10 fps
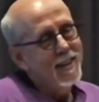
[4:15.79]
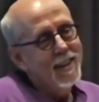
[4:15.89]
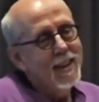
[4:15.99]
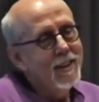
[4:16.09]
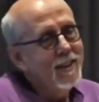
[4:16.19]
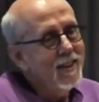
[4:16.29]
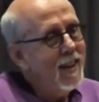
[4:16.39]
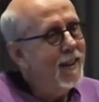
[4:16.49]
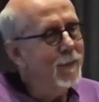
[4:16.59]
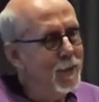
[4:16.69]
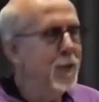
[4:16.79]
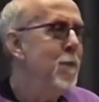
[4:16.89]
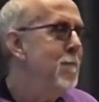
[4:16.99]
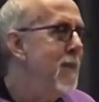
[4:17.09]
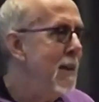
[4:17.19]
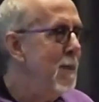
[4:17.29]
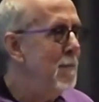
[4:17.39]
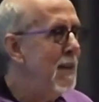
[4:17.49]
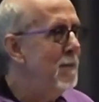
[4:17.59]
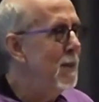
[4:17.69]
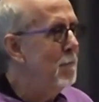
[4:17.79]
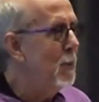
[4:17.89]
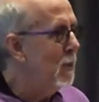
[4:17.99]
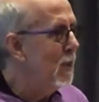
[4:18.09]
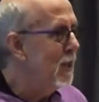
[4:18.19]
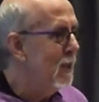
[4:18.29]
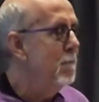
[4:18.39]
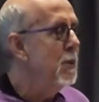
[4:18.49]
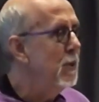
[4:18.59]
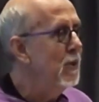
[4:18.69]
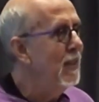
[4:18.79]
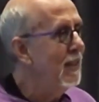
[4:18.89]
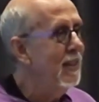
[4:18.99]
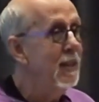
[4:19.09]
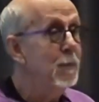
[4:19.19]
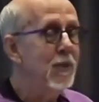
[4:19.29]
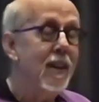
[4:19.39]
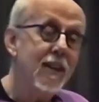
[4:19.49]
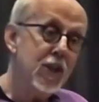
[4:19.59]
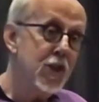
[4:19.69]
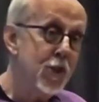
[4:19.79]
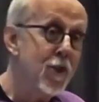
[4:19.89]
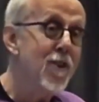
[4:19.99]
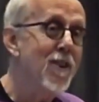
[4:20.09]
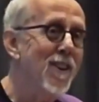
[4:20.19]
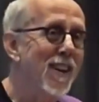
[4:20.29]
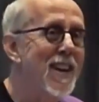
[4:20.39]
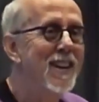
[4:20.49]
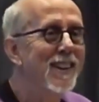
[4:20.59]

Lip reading: and would you maybe be able to put this to music? And he was like, sure.